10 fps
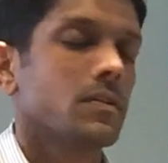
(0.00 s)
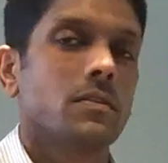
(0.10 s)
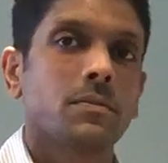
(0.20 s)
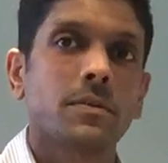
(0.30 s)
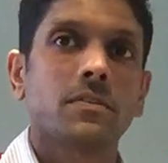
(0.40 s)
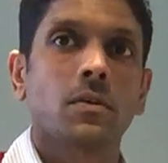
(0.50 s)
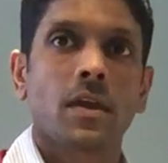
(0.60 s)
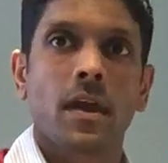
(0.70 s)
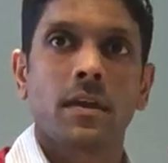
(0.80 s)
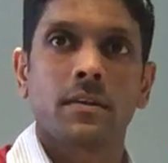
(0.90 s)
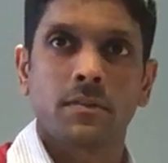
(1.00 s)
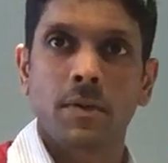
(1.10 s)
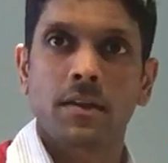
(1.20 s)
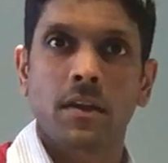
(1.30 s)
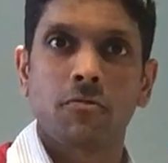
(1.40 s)
This bit's okay, it's
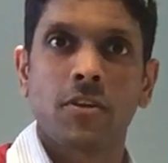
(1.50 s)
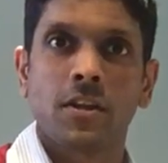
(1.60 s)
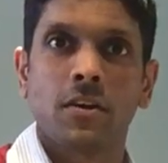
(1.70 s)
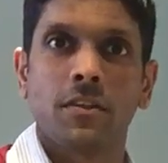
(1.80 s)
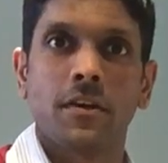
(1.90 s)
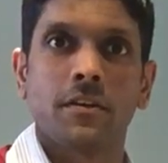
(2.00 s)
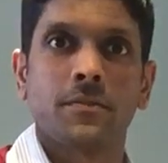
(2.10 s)
about to get really hard though.